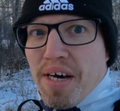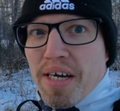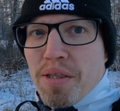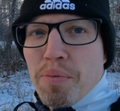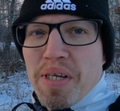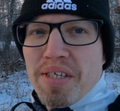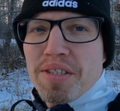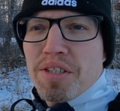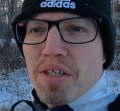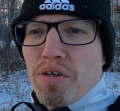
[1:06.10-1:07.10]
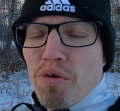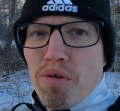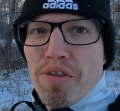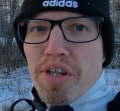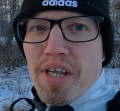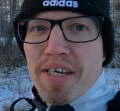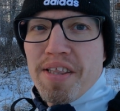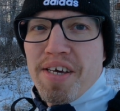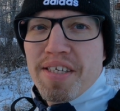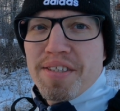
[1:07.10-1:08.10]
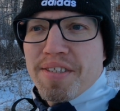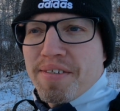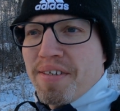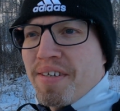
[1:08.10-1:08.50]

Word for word: the night when it's cold like this.